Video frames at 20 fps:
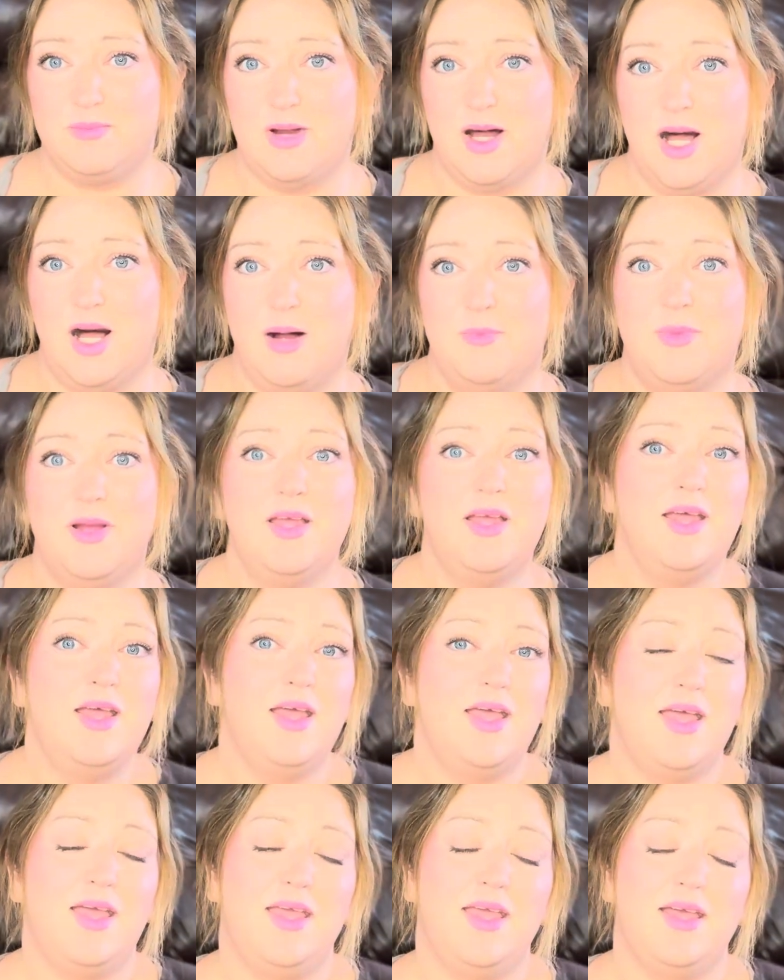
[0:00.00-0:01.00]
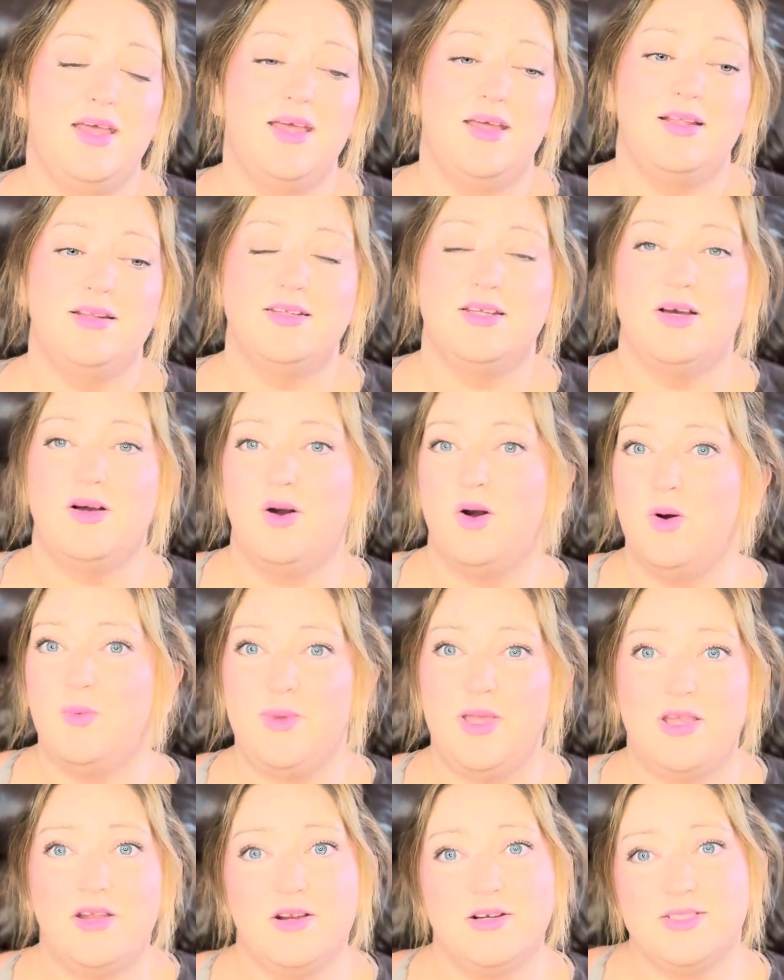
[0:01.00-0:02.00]
mom and
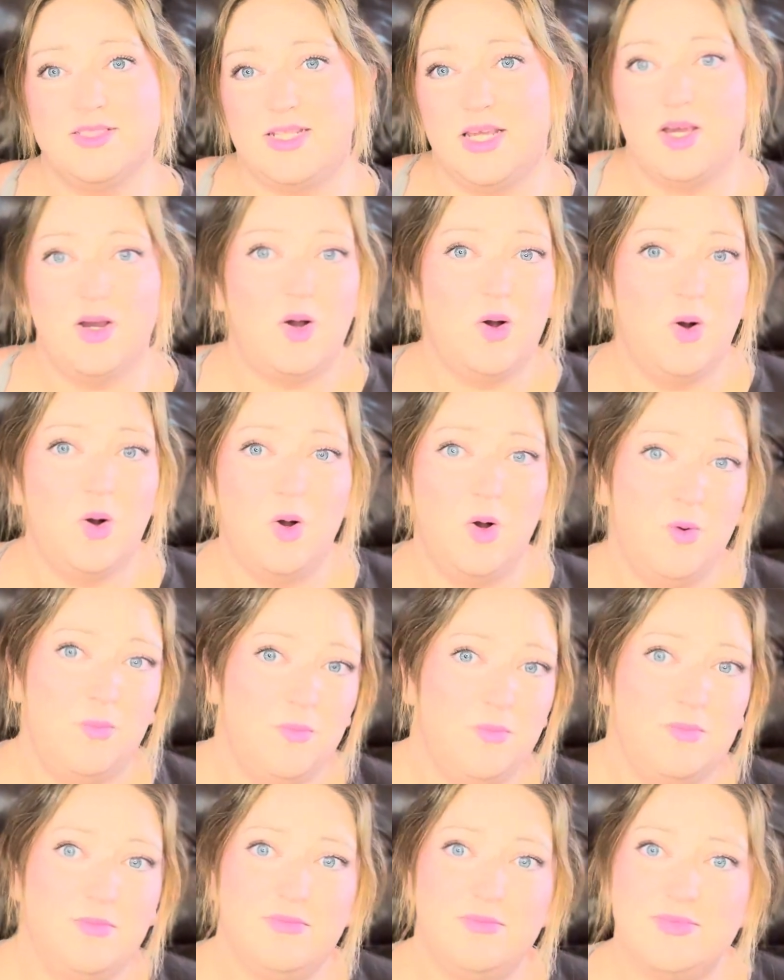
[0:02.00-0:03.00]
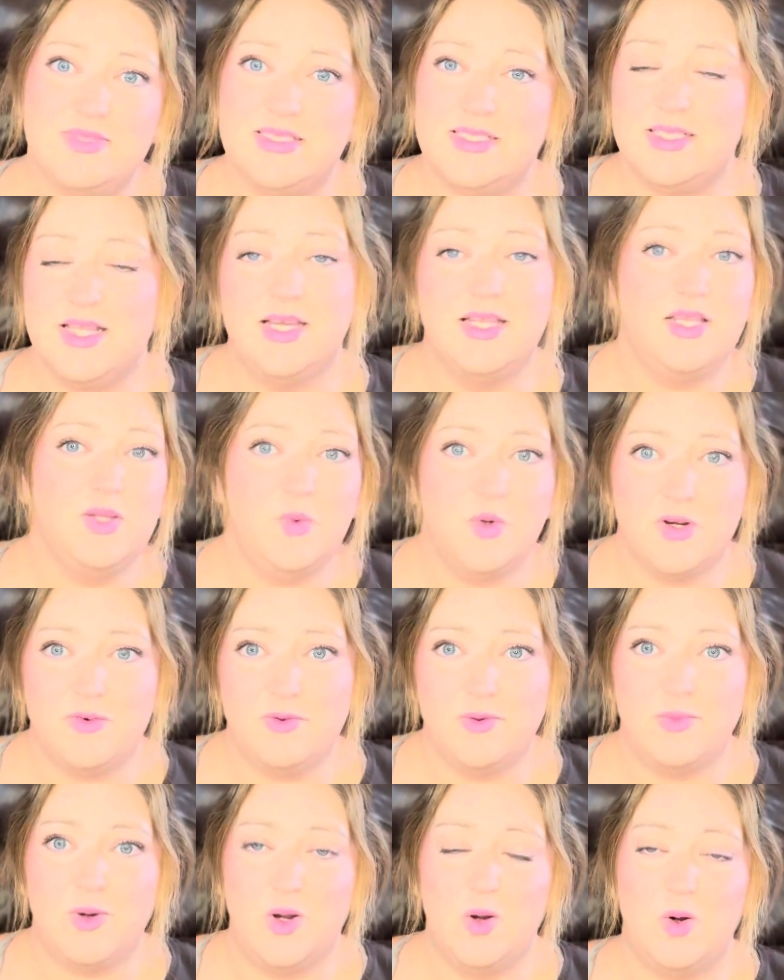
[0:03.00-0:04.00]
homemaker, stay at home, slightly work
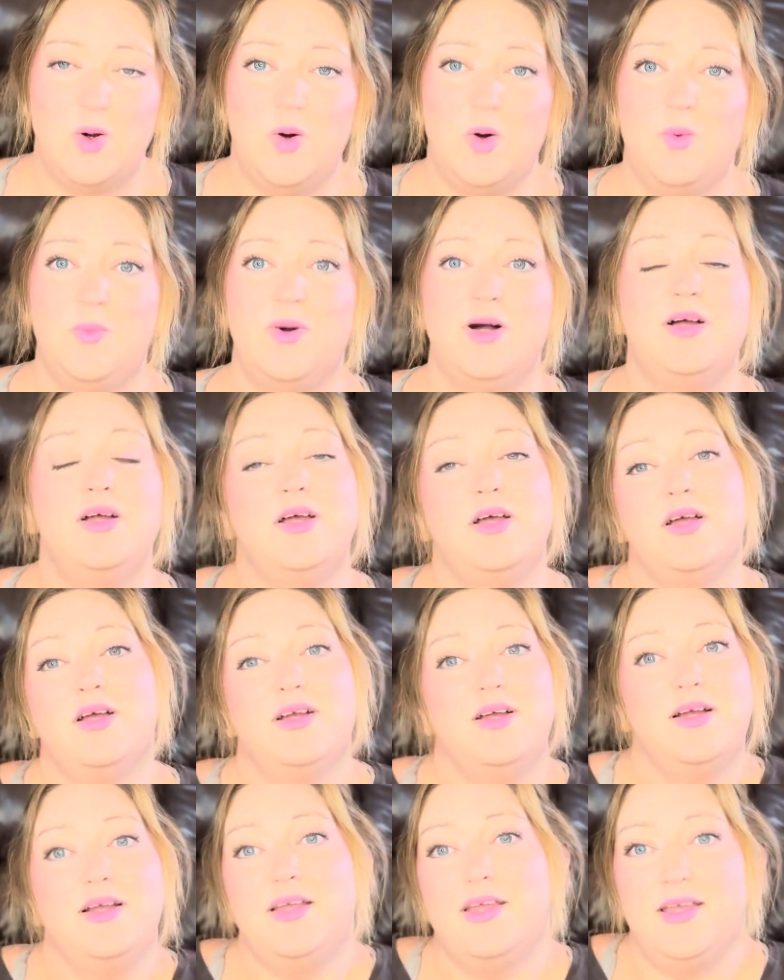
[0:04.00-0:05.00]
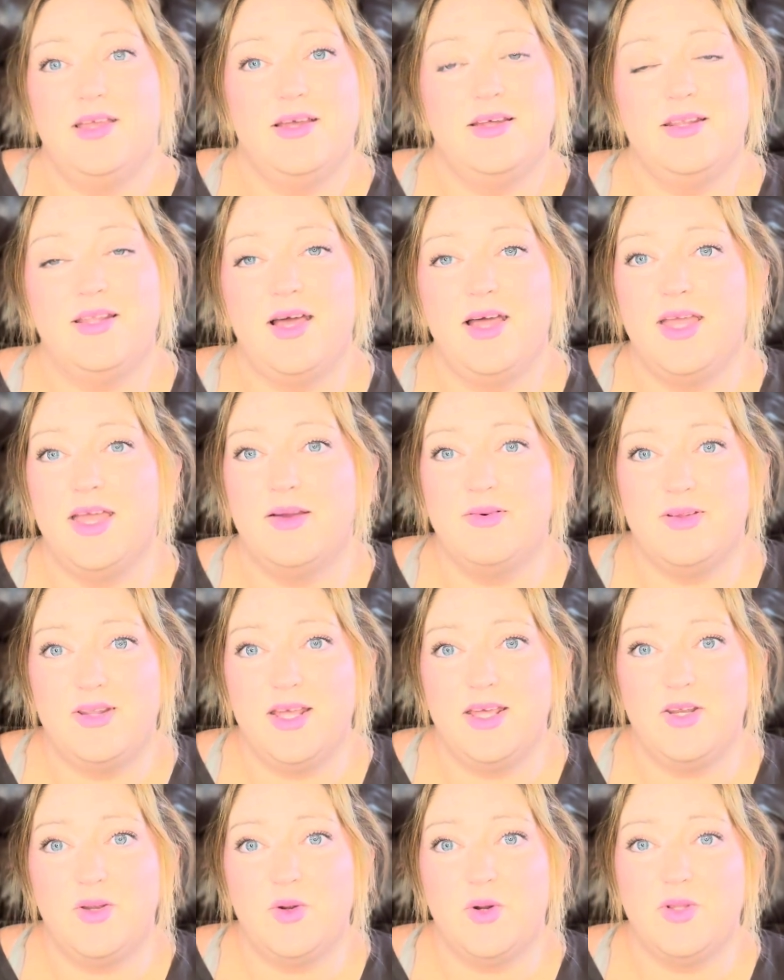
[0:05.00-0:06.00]
from home. And I have a
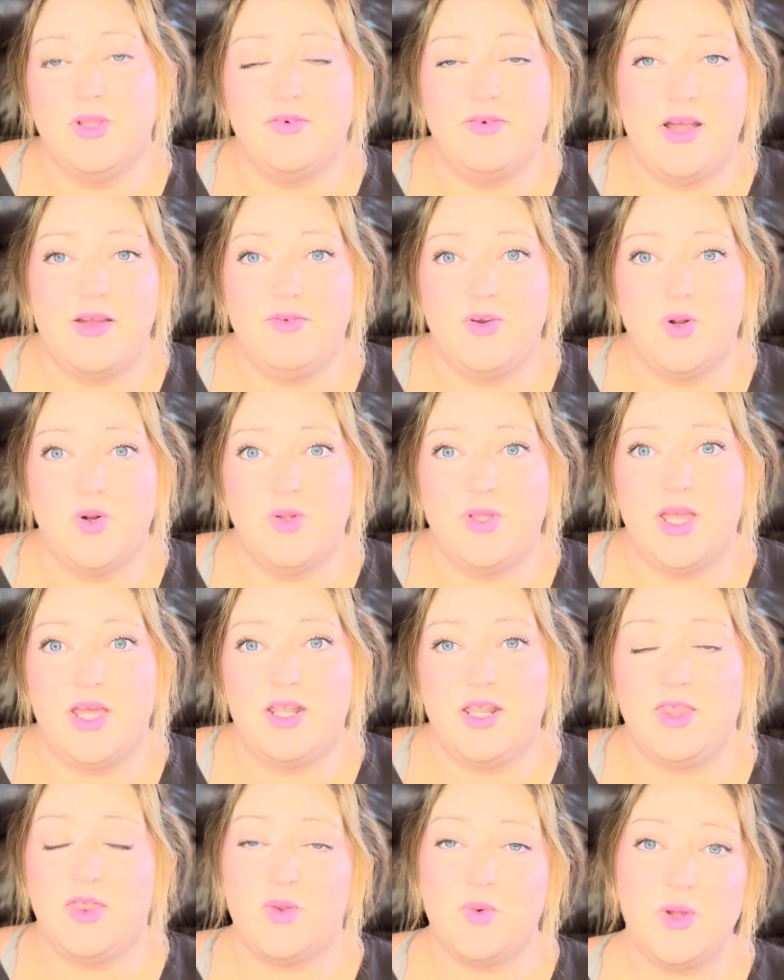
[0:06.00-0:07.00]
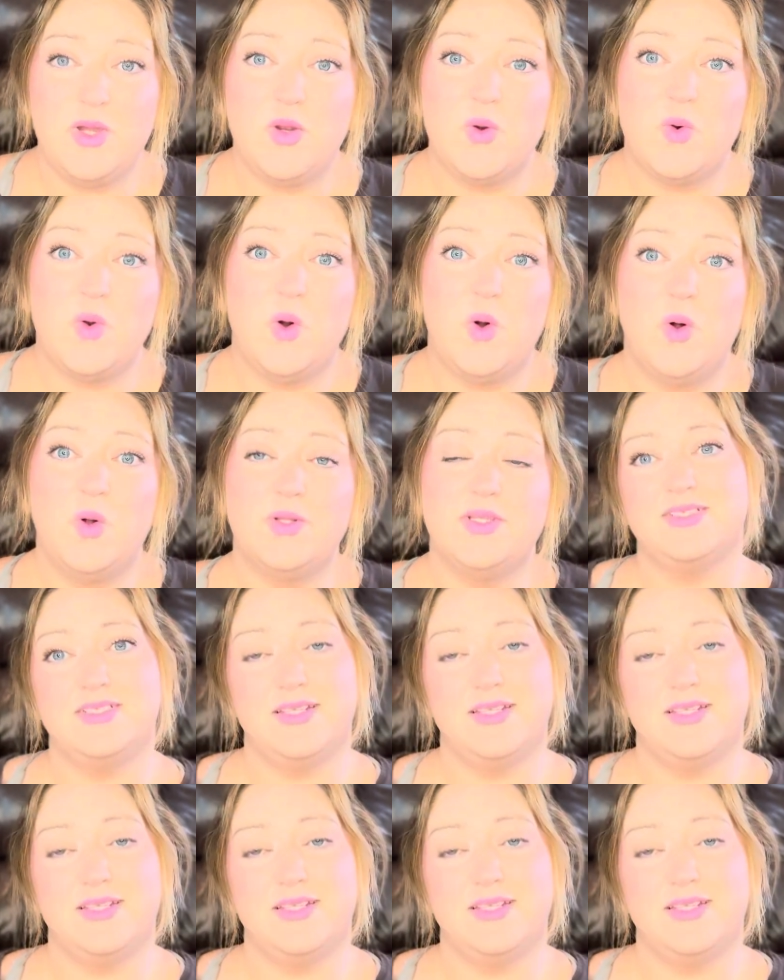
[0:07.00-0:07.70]
nine-year-old, a five-year-old, and a three-year-old.